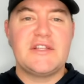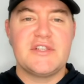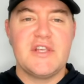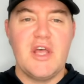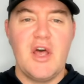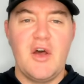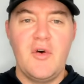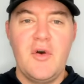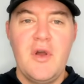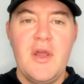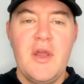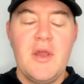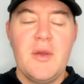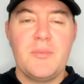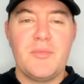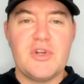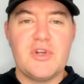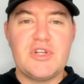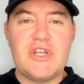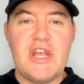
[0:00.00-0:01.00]
So
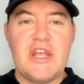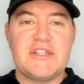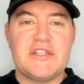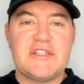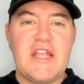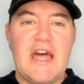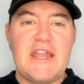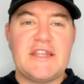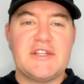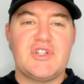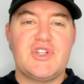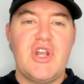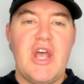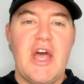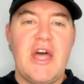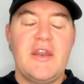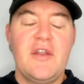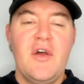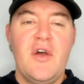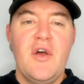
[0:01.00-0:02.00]
appreciate
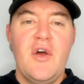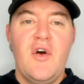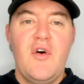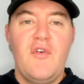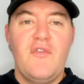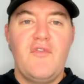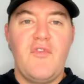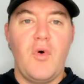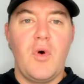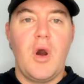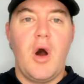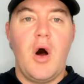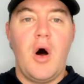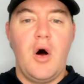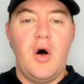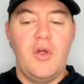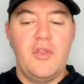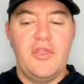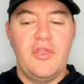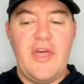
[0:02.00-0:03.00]
StatusJet for
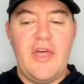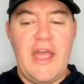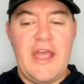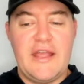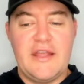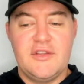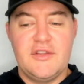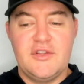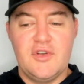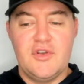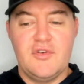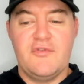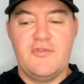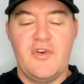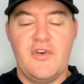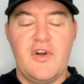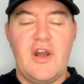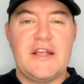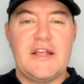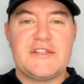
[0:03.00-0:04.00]
all they do
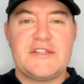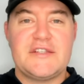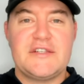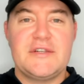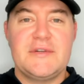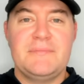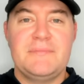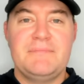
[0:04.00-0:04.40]
for us.